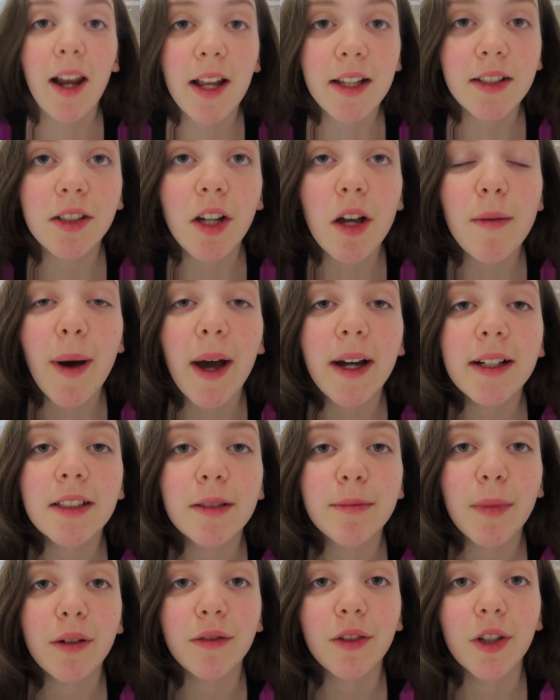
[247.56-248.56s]
let's go back
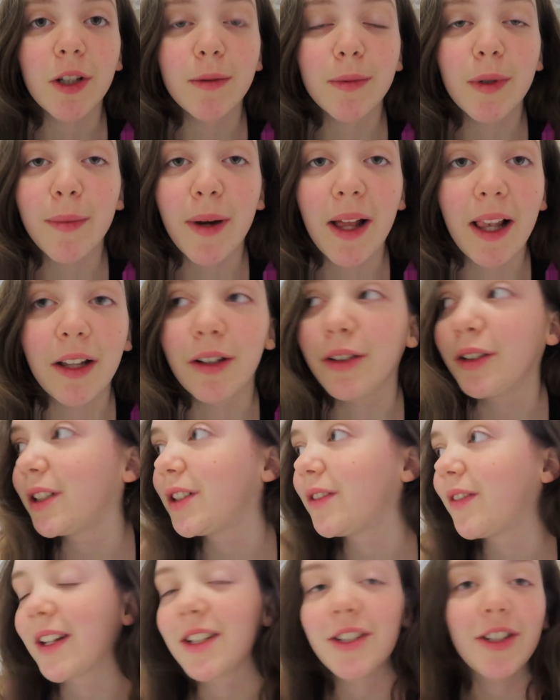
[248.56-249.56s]
to my room. My little
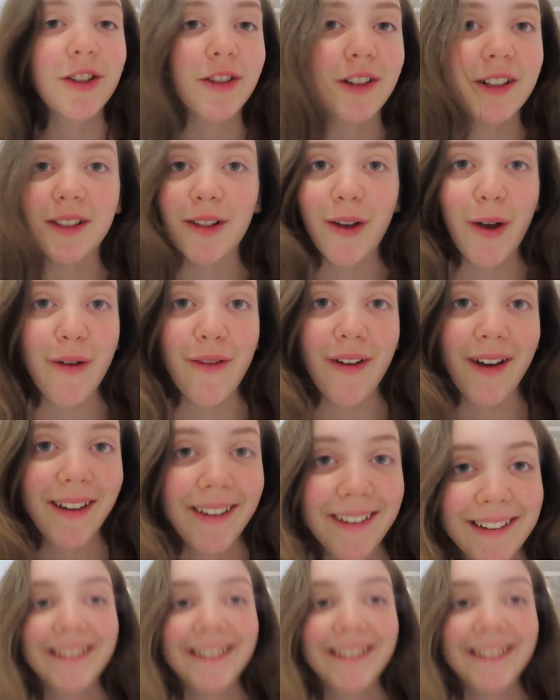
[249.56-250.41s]
adventure is over.